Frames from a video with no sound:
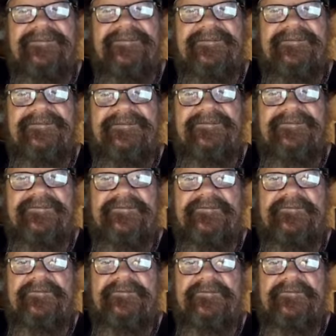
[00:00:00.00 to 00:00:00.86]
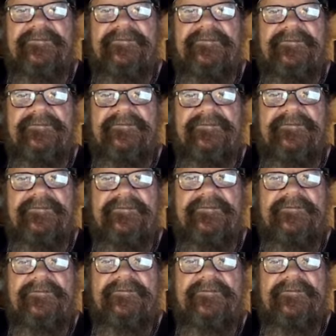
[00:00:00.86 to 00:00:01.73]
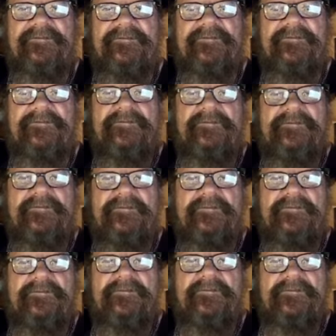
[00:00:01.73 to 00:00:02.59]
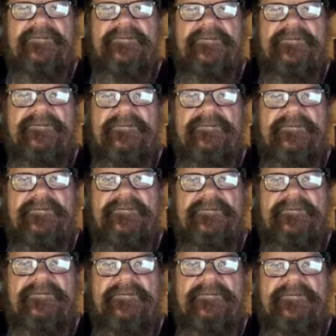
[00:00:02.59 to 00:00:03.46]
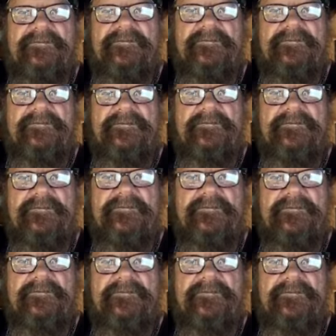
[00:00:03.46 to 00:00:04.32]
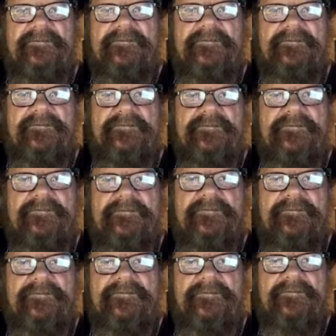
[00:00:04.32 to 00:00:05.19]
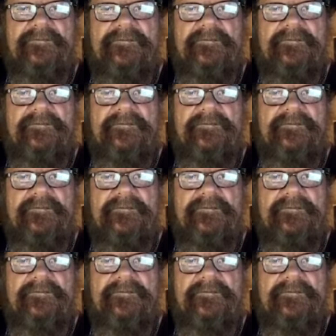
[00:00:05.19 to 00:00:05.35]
(silent)